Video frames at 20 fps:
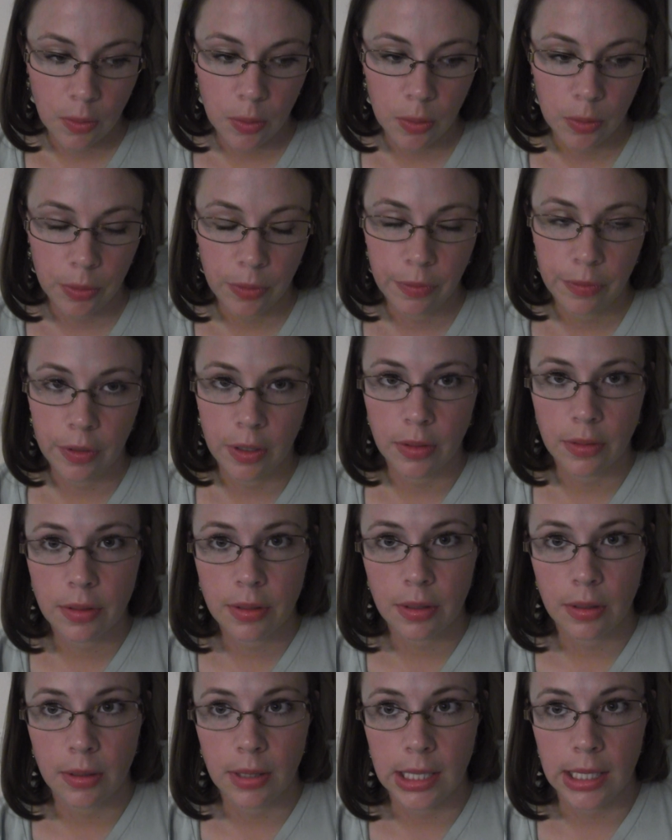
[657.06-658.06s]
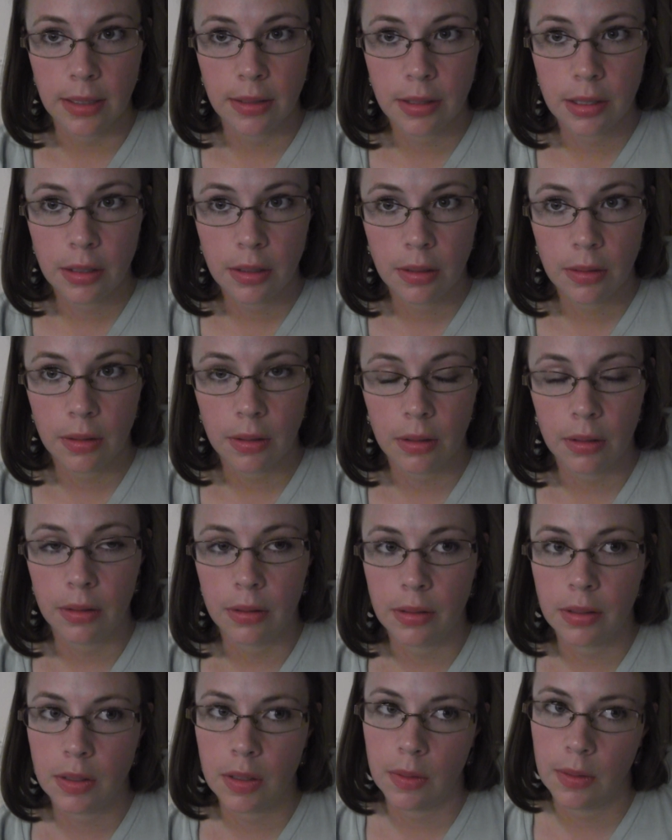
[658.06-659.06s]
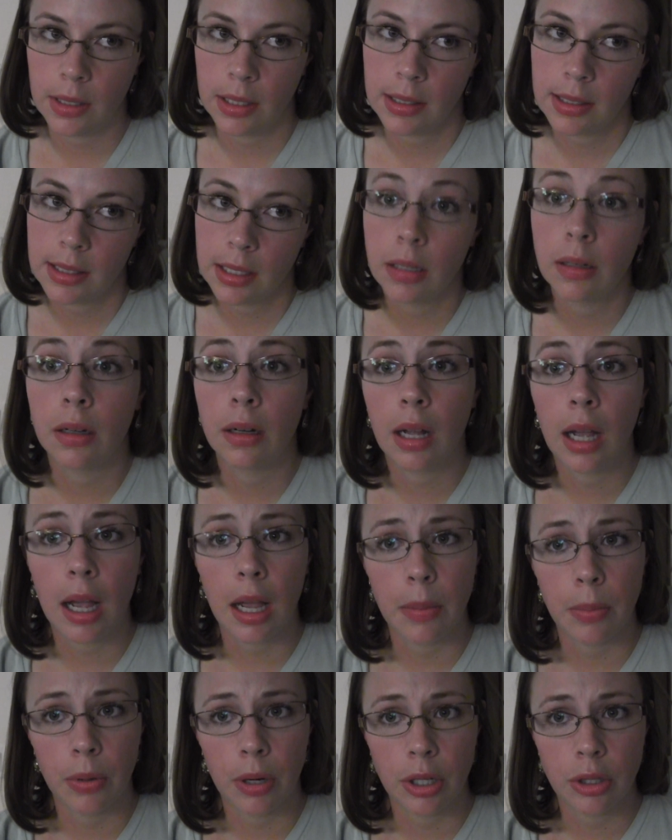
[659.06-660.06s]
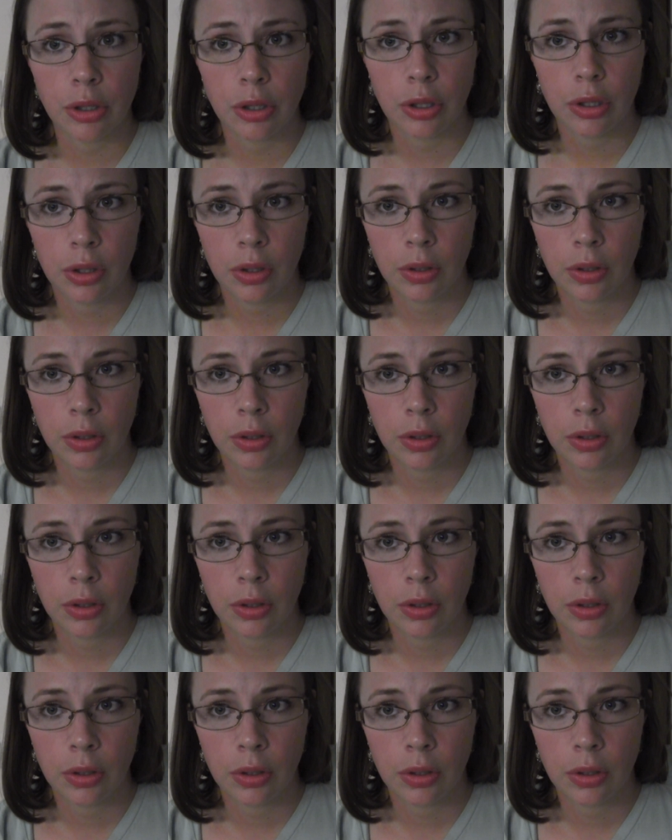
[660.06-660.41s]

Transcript: cold fronts are denser, they're also considered high pressure